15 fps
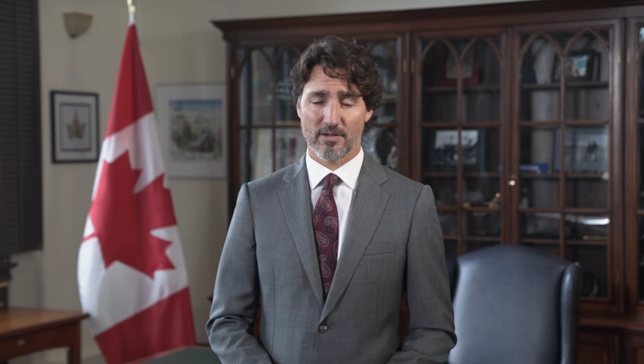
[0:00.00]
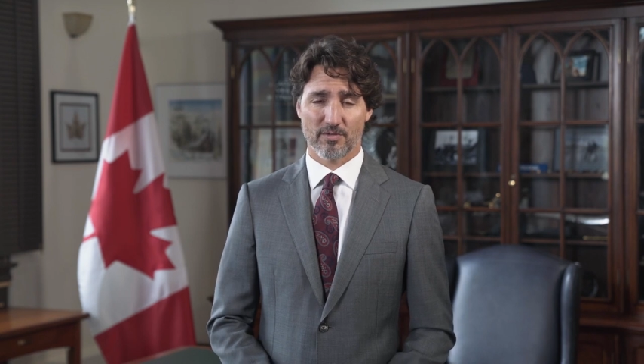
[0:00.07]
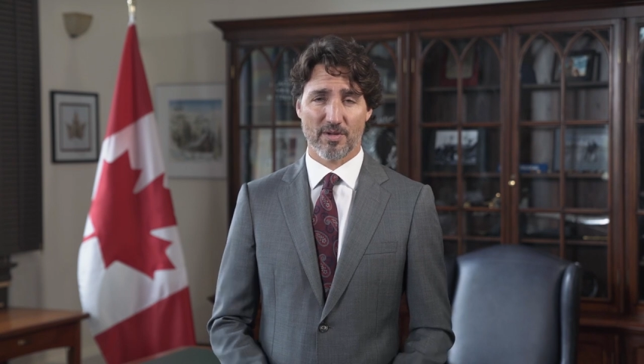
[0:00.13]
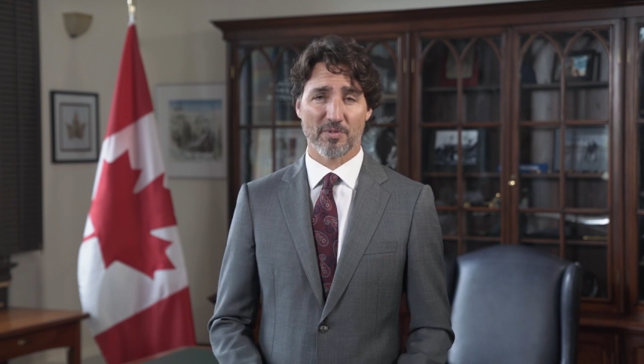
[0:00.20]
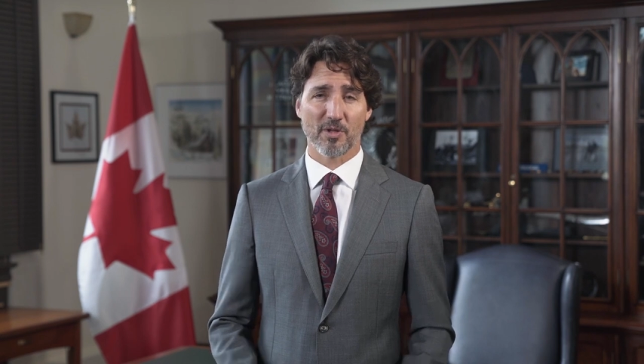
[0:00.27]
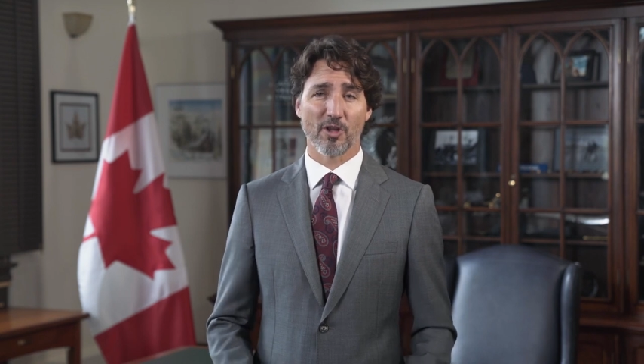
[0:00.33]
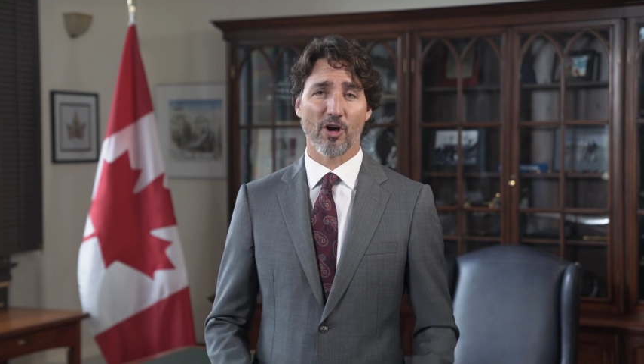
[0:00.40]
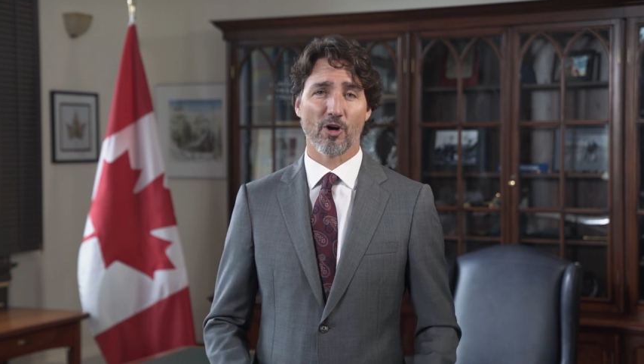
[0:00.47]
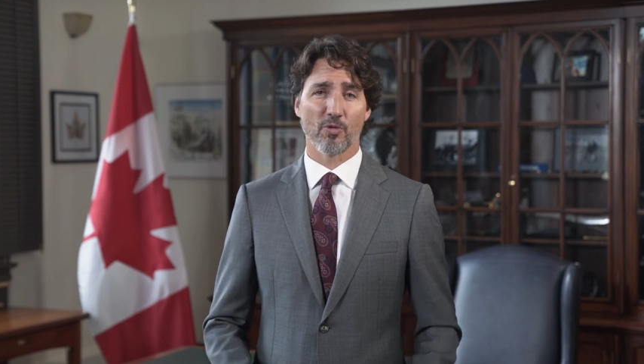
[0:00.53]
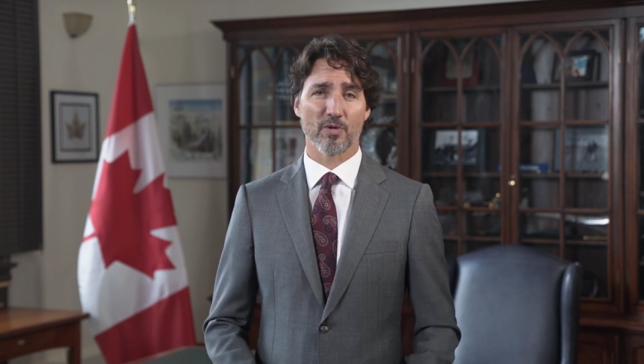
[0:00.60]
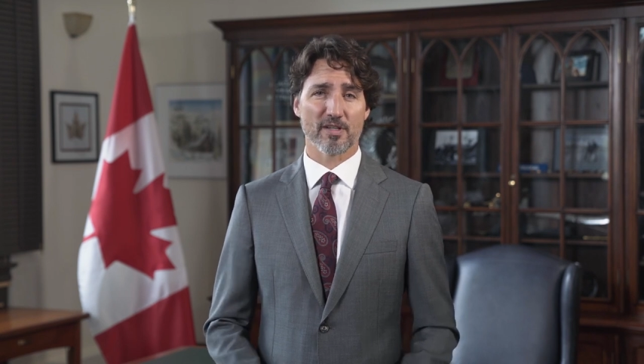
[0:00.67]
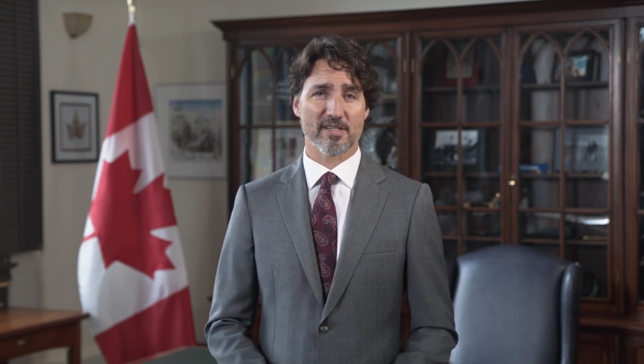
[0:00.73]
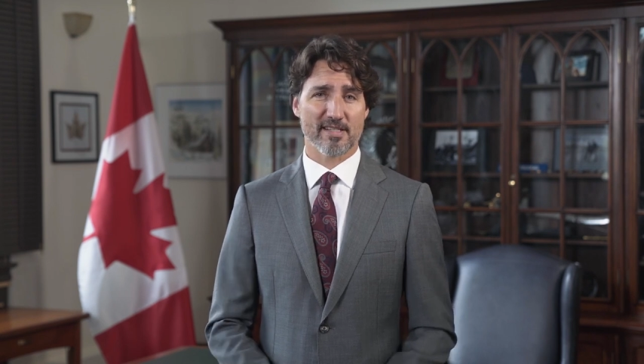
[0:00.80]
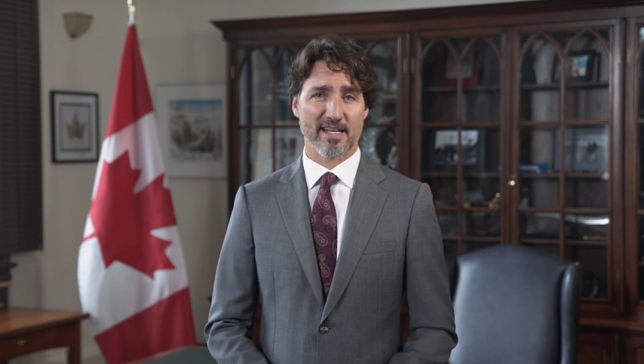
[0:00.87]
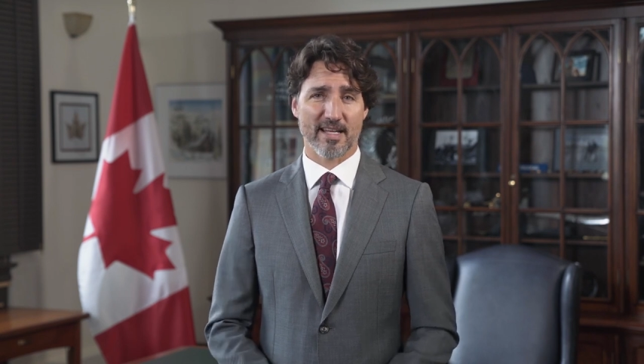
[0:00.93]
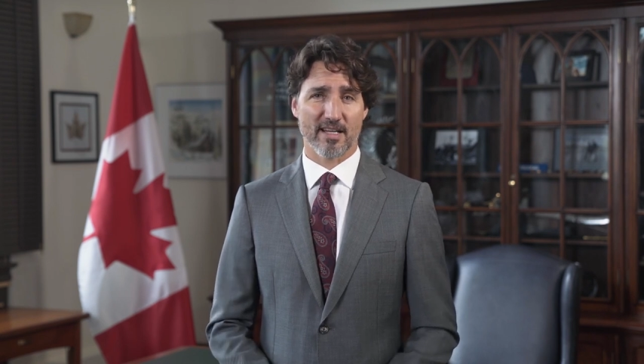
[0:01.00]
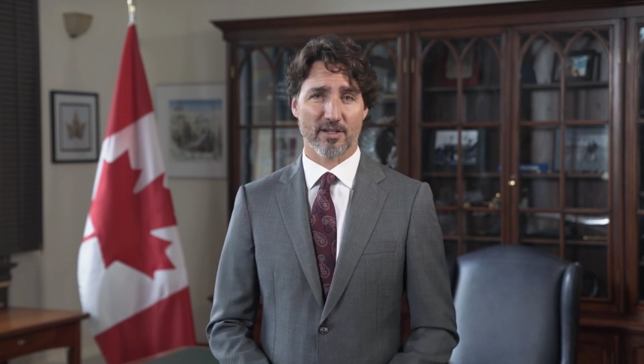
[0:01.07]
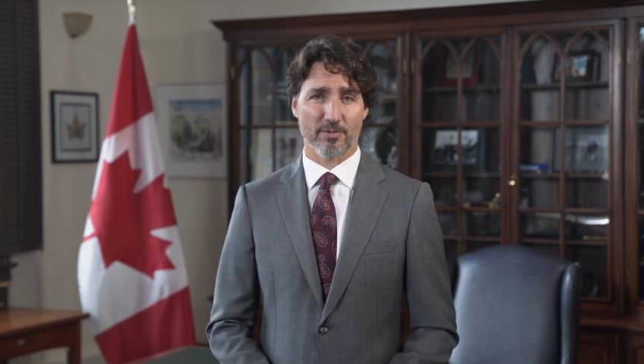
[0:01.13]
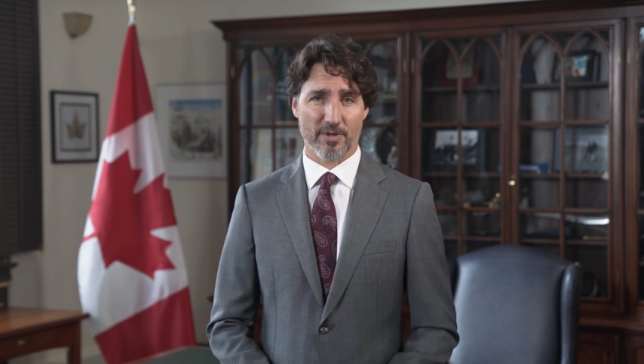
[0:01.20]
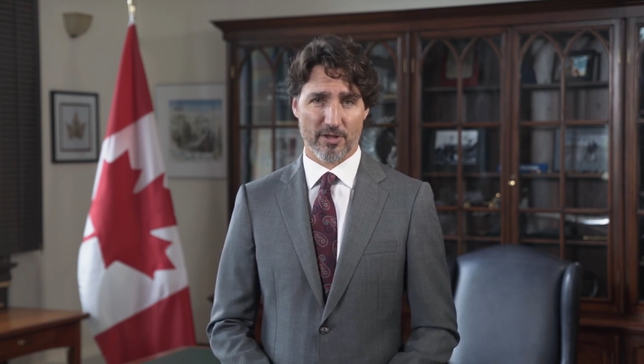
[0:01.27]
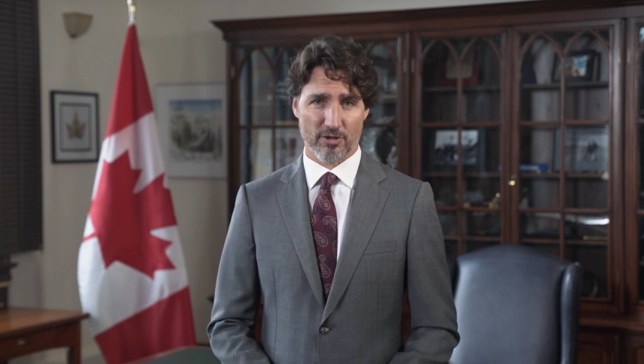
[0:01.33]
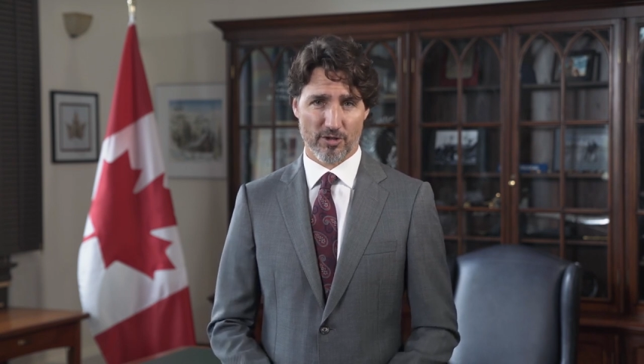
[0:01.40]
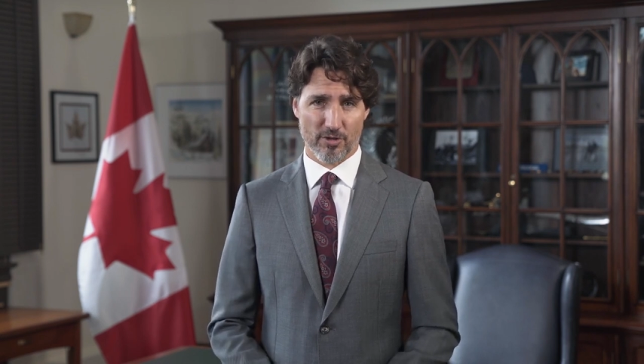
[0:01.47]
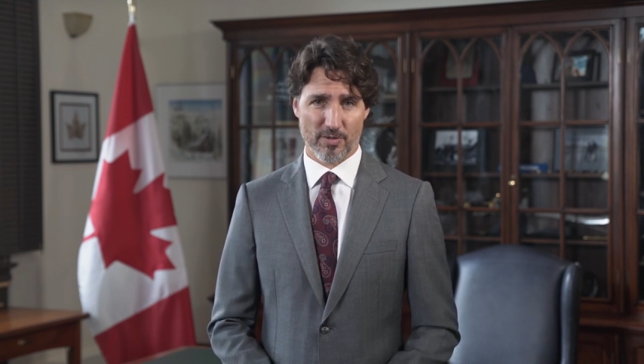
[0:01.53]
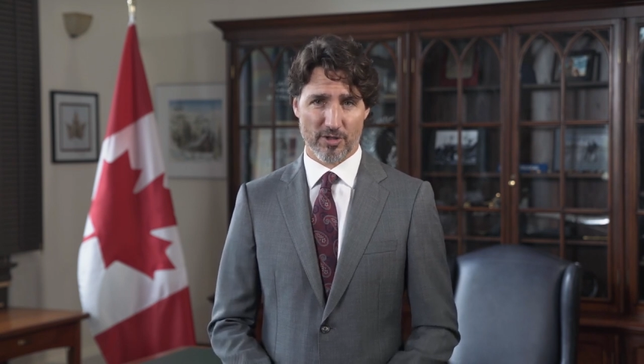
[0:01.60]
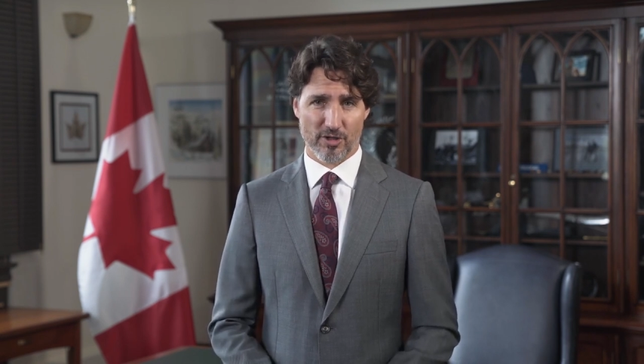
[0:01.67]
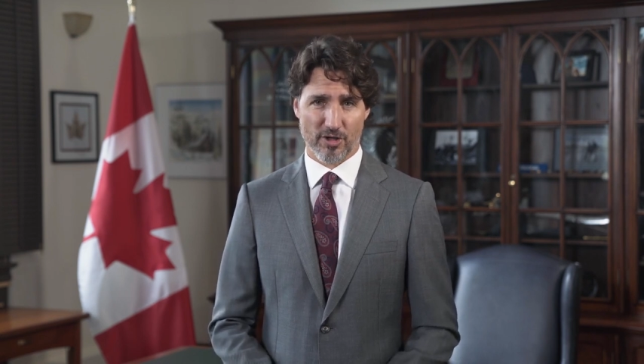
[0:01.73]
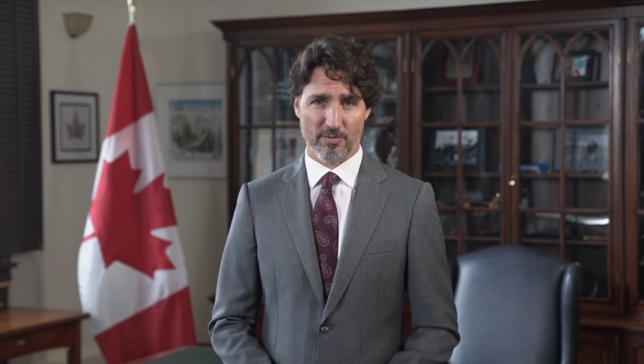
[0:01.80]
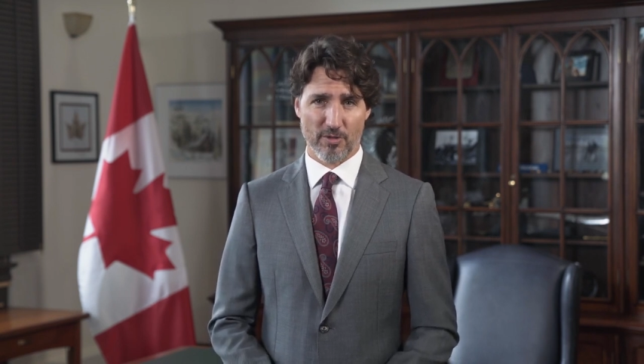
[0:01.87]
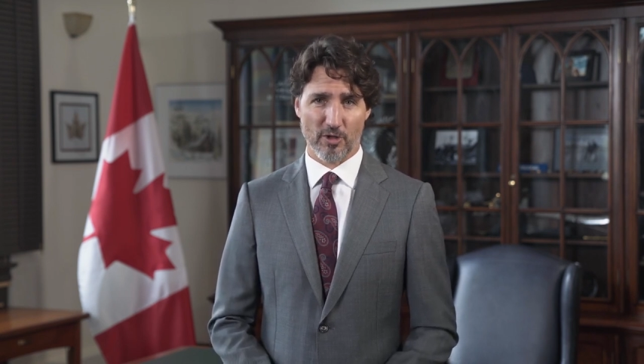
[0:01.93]
We will always stand with the
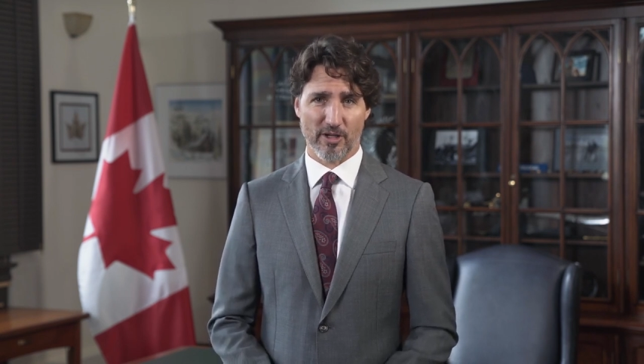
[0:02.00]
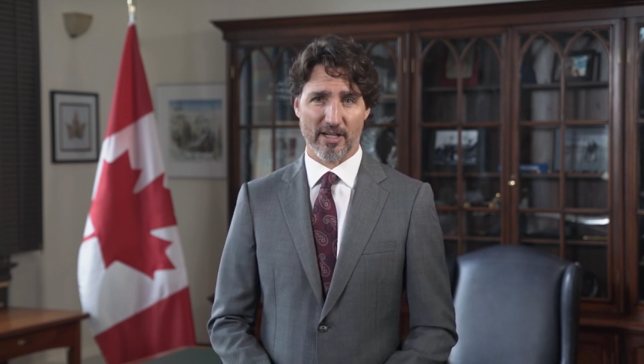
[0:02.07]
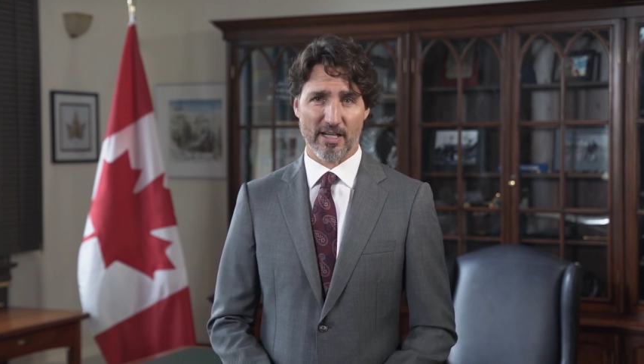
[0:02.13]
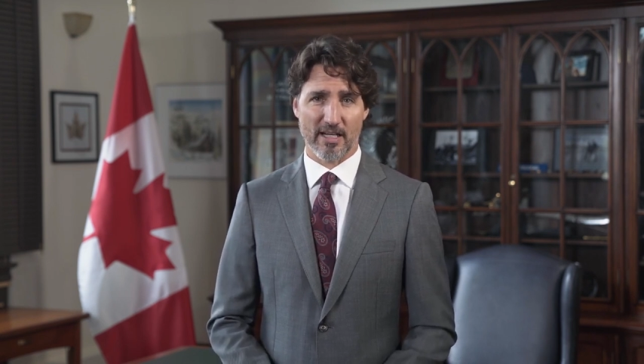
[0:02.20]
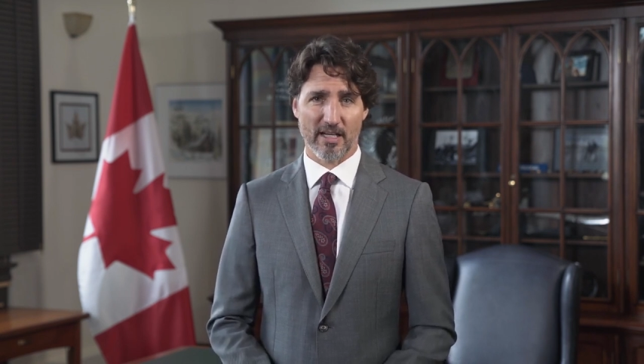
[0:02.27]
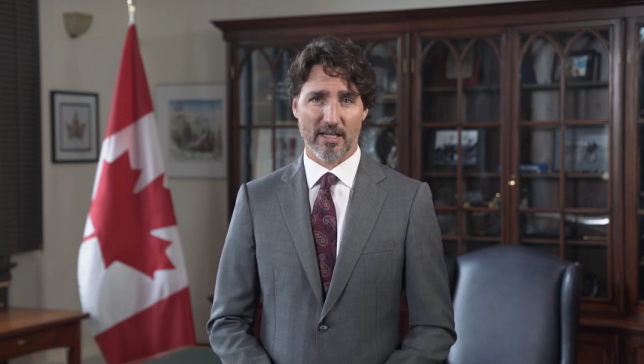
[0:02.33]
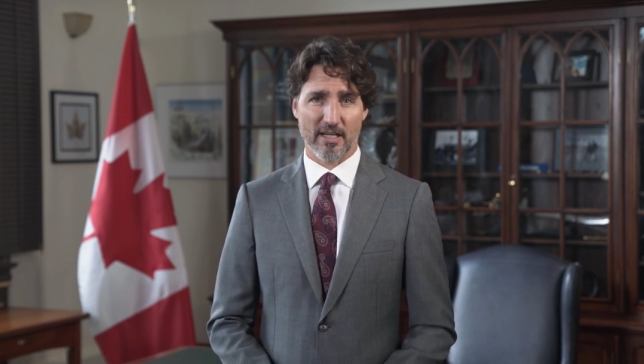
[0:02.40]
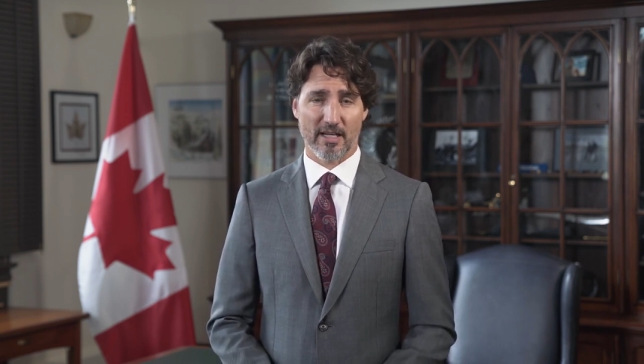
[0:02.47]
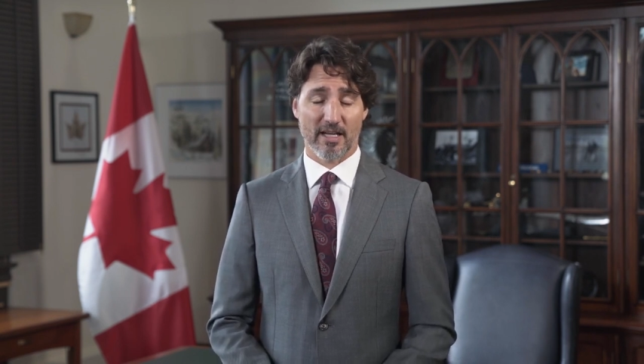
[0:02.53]
Jewish community